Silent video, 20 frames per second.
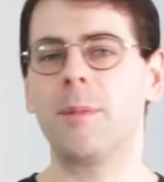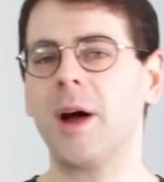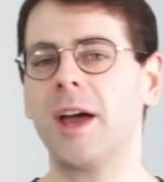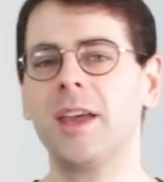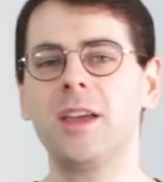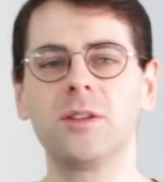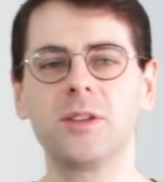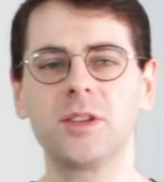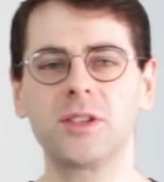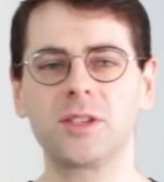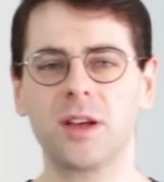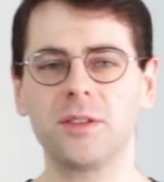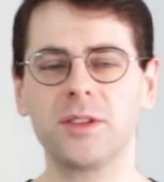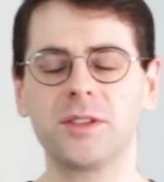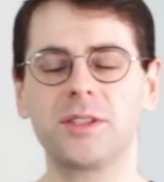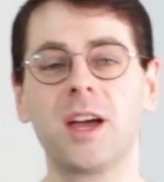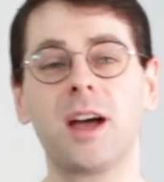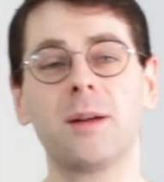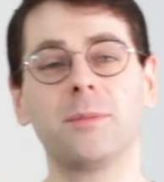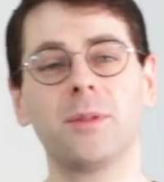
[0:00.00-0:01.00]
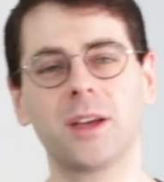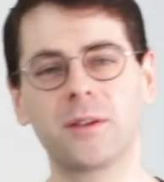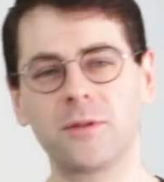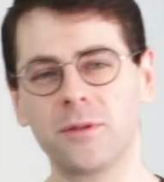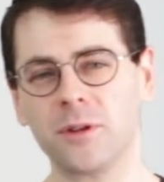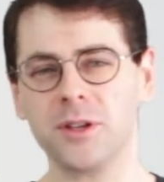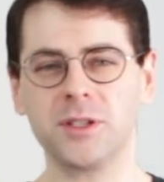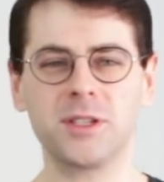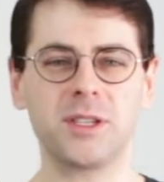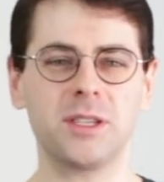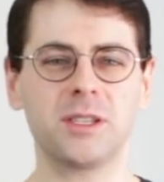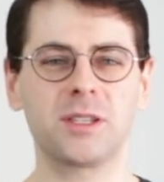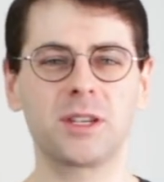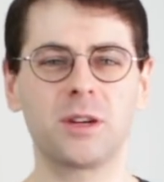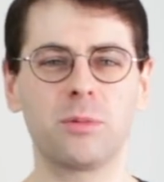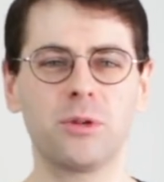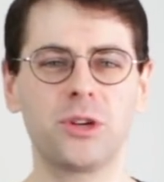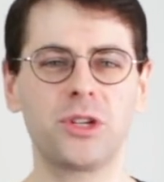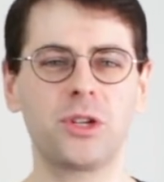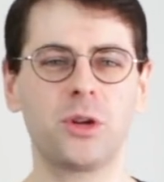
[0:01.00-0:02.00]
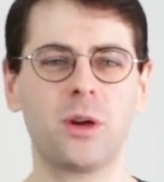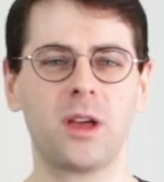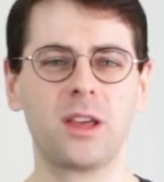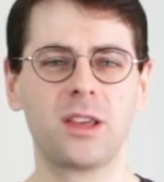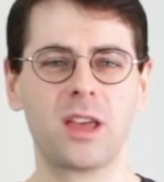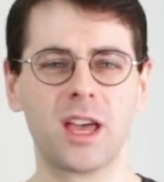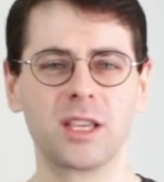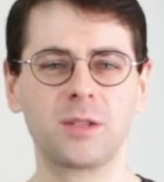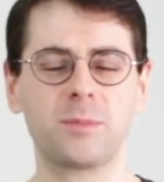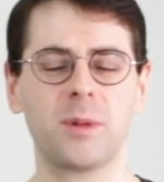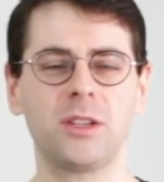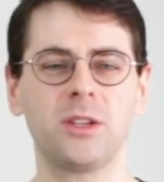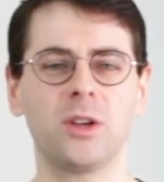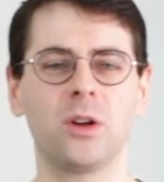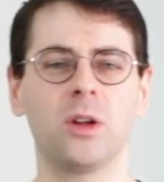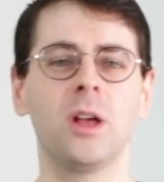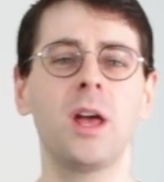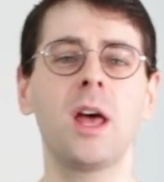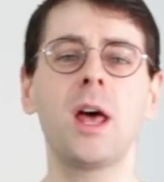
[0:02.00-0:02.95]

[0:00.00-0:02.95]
I hear this all the time, like for instance, Capriccio Espagnol.